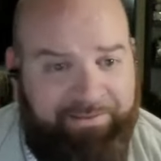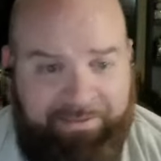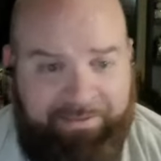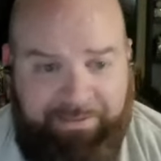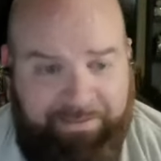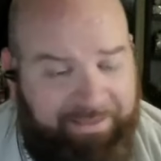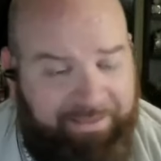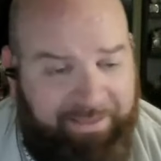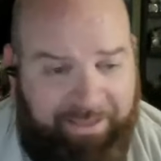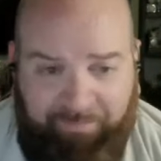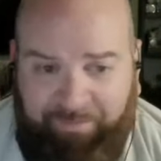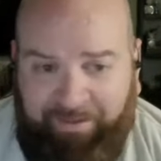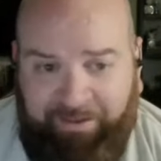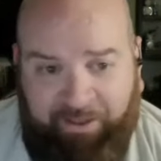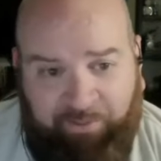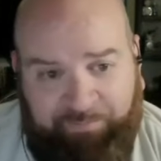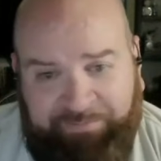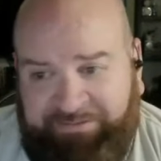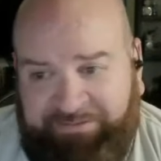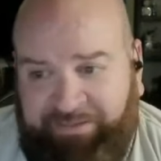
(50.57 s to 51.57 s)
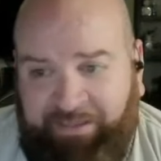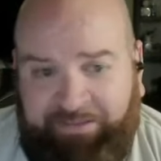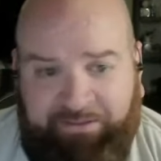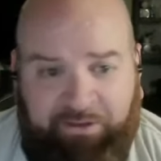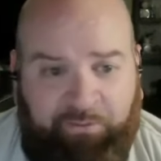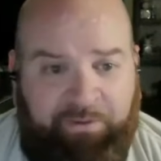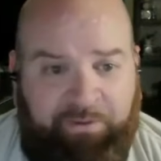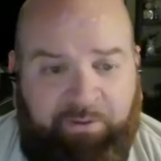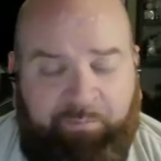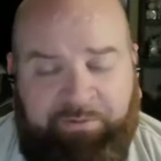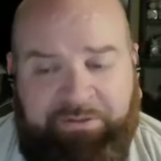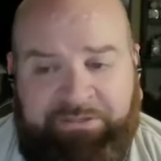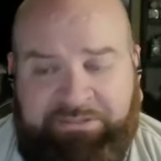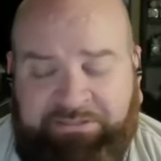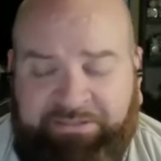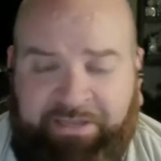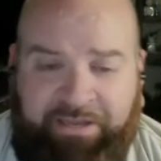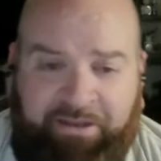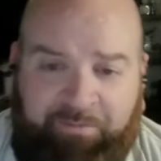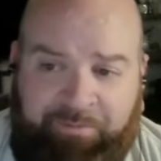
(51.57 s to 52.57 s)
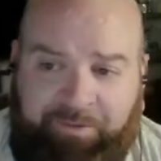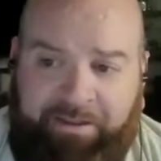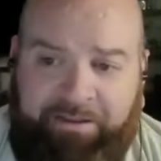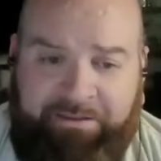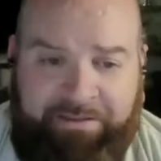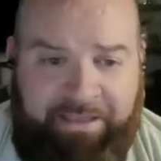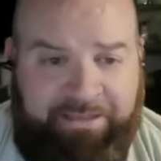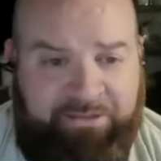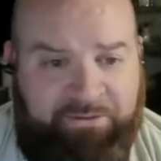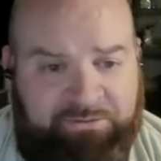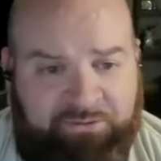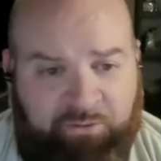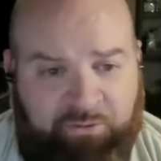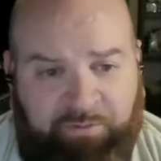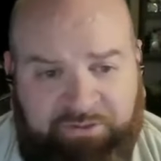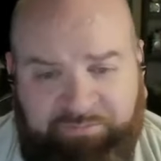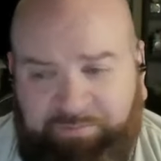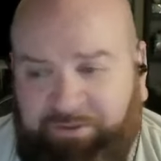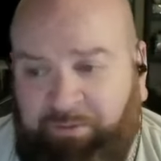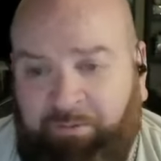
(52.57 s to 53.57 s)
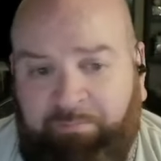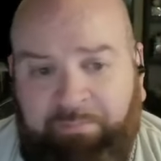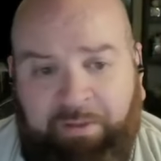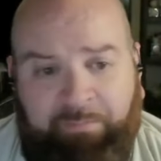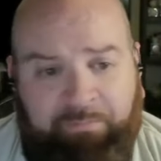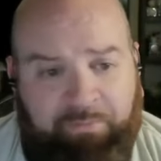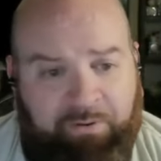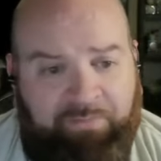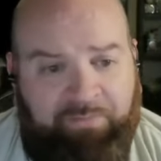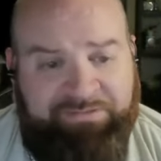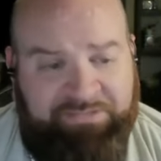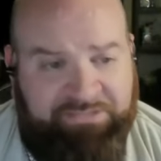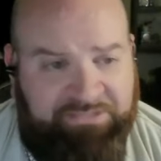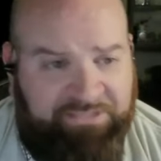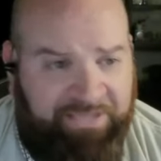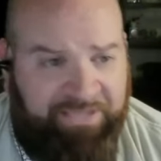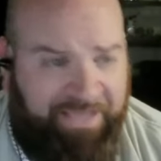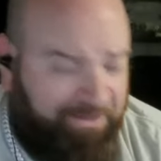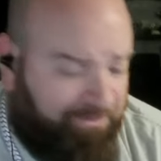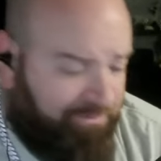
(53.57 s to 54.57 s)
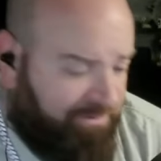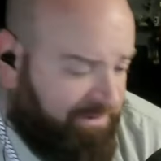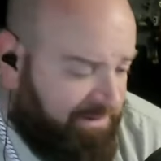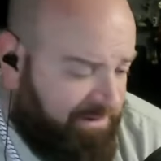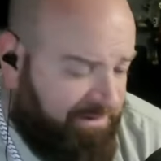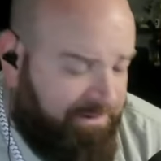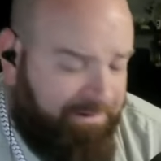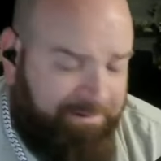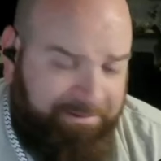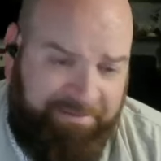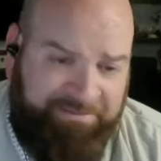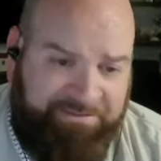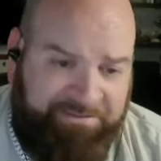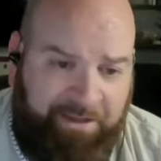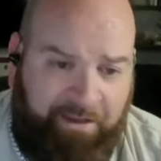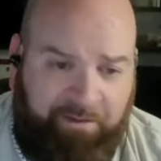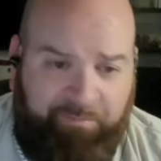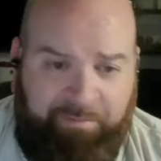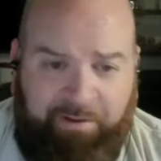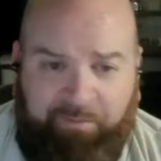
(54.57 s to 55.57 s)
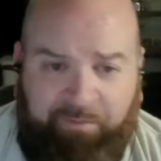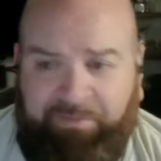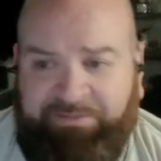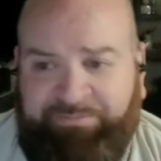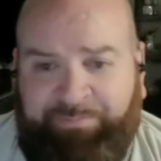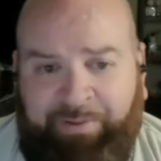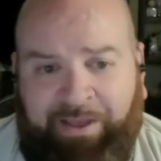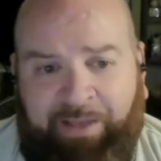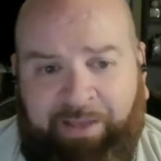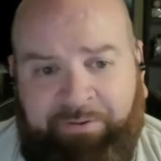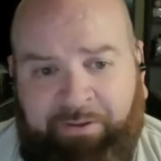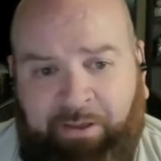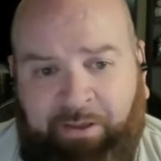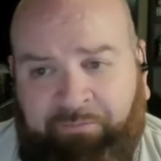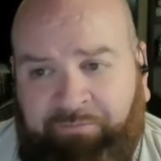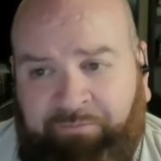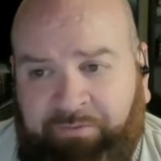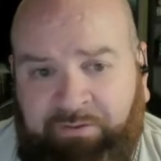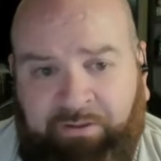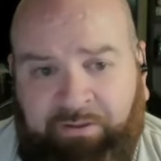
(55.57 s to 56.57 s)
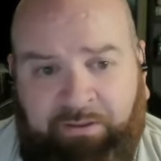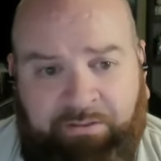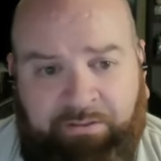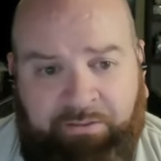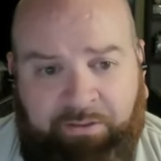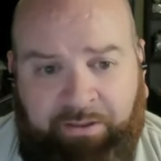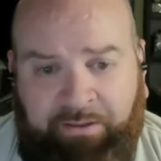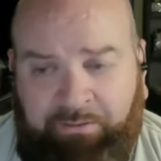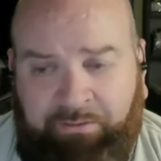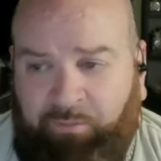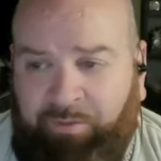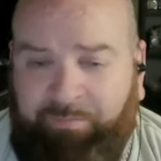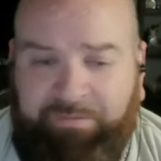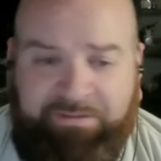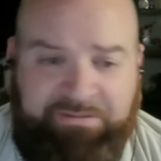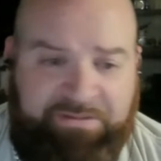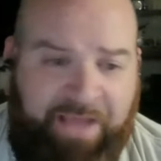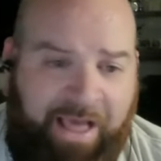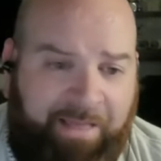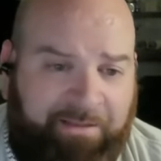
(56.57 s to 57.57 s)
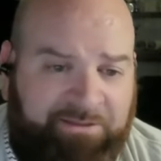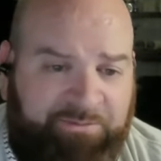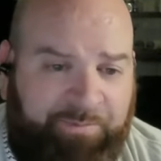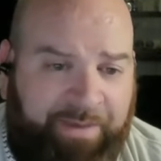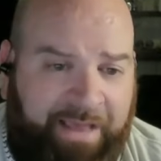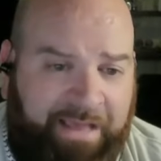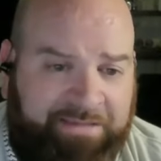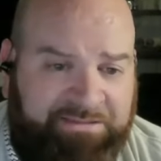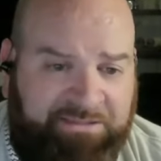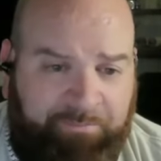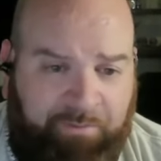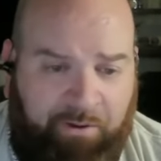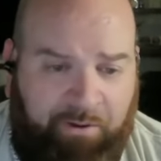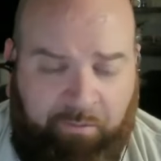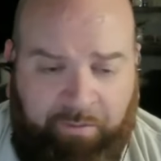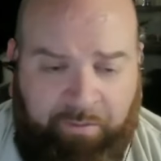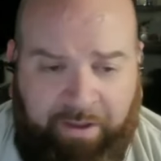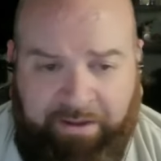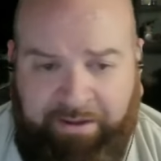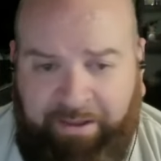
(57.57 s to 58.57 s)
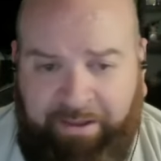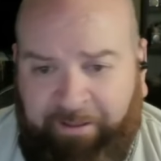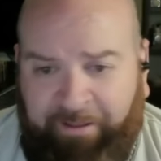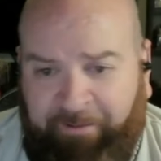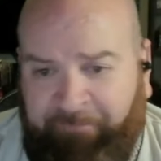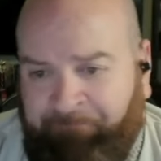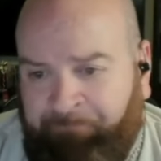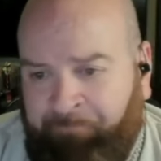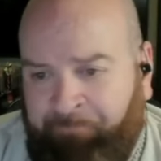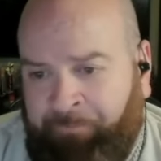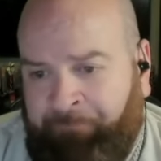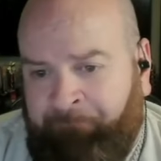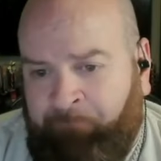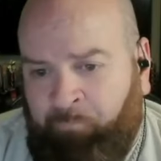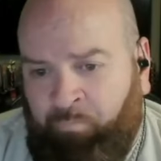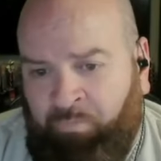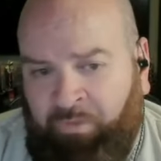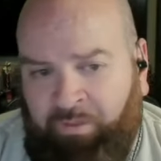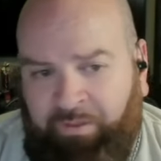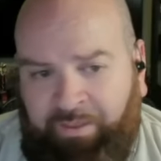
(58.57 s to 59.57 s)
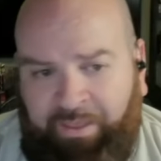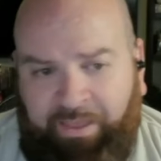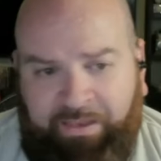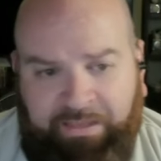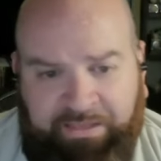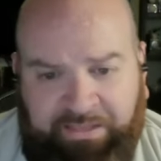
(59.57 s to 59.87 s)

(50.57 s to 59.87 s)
yeah, man, help us get there. We appreciate it, man. Thank you so much. Become a member of this channel. Let's talk about what's popping off in women's college basketball right now. And